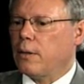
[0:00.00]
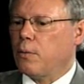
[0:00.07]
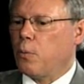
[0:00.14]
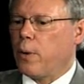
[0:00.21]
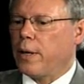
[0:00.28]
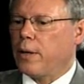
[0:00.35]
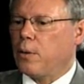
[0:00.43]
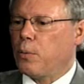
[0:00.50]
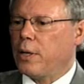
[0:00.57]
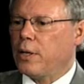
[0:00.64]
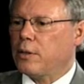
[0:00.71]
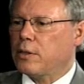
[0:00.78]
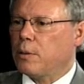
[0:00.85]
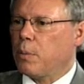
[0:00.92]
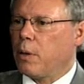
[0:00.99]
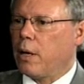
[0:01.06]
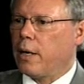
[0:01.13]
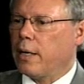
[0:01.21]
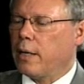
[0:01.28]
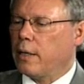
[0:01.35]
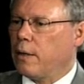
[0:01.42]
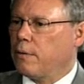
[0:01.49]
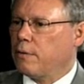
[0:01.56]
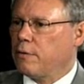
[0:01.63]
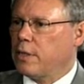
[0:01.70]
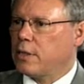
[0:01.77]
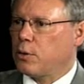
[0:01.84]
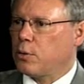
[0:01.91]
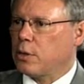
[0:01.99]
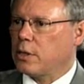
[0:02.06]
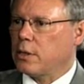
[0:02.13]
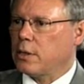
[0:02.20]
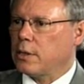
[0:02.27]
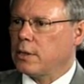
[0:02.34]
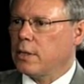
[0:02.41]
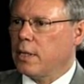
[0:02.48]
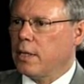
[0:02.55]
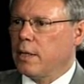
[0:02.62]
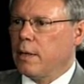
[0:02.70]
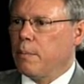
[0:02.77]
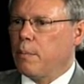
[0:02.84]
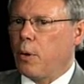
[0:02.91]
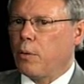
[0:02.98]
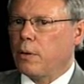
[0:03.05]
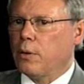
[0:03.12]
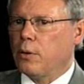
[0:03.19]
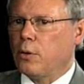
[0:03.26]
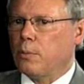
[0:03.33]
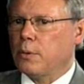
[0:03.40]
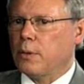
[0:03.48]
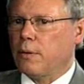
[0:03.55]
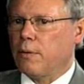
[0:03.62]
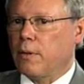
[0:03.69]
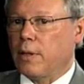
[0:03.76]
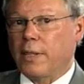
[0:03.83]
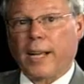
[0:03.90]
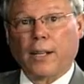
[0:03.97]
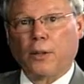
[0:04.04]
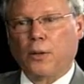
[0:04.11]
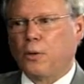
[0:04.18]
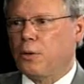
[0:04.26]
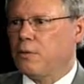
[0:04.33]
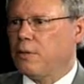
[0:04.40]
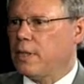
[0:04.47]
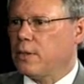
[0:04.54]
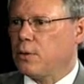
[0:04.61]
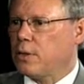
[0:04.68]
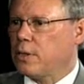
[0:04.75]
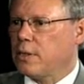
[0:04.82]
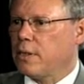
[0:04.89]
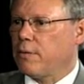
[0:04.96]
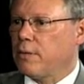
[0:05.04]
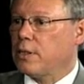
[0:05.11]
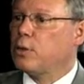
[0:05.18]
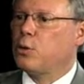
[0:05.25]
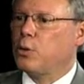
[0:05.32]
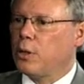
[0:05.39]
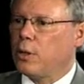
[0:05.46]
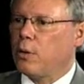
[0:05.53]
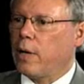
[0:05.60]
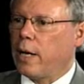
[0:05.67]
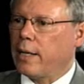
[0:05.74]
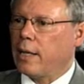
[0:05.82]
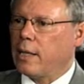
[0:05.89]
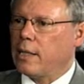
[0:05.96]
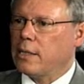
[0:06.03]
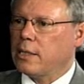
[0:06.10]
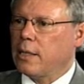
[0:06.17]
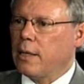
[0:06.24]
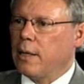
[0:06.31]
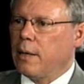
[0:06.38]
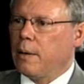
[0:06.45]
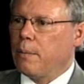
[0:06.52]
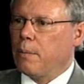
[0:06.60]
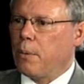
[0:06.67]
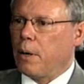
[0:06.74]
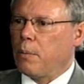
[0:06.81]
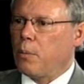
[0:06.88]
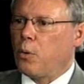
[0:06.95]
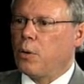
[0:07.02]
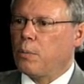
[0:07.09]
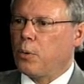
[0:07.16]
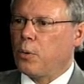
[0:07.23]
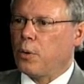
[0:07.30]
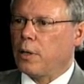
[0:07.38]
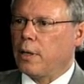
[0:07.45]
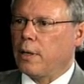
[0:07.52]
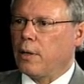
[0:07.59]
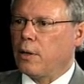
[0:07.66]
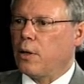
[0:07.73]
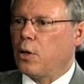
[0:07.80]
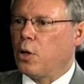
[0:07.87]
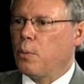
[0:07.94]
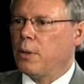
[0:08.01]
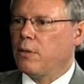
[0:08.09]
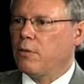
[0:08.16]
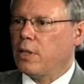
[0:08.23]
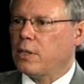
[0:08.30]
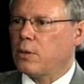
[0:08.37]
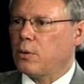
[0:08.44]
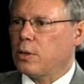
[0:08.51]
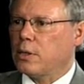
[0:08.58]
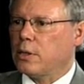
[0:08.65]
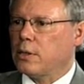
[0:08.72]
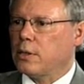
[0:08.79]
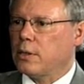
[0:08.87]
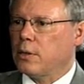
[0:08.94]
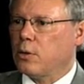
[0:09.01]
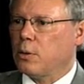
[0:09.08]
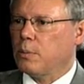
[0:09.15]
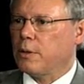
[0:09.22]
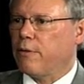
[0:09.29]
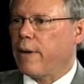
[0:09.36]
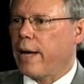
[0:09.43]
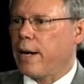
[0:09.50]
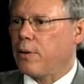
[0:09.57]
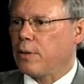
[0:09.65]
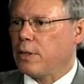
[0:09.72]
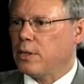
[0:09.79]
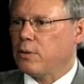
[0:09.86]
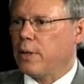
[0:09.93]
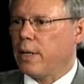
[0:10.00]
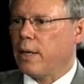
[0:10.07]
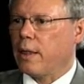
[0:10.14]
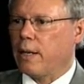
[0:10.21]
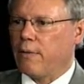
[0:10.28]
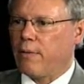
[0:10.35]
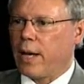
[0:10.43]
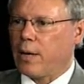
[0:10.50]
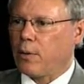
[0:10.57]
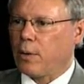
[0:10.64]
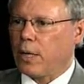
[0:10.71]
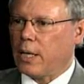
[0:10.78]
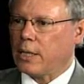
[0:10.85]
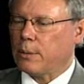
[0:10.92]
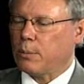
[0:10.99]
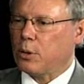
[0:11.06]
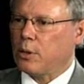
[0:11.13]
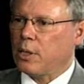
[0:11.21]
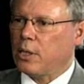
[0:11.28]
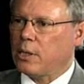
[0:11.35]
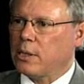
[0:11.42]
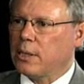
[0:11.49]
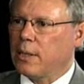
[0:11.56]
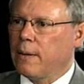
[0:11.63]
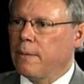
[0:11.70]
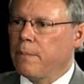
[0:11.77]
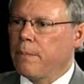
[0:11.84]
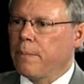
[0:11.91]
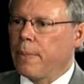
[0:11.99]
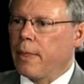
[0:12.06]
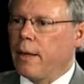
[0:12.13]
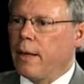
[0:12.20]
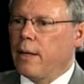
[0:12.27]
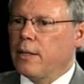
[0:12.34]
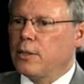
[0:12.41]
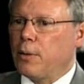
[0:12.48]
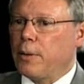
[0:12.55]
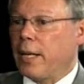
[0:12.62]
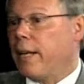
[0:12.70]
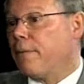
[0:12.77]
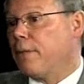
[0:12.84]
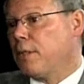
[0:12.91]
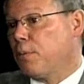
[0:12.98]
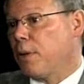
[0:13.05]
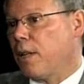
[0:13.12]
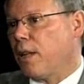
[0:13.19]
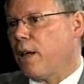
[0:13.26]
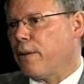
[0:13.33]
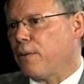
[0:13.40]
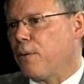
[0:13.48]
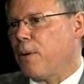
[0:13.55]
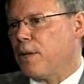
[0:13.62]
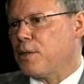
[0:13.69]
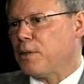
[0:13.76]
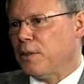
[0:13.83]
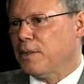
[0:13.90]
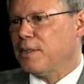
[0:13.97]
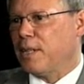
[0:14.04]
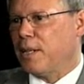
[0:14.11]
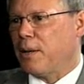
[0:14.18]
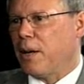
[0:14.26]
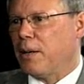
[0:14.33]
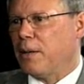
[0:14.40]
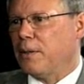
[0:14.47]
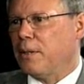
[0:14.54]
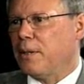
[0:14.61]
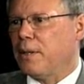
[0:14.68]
whether we are supplying enough resources, both in terms of the technical resources of a studio like this, but more importantly, the human resources in terms of faculty strength and faculty expertise. So they left us with a lot of questions, and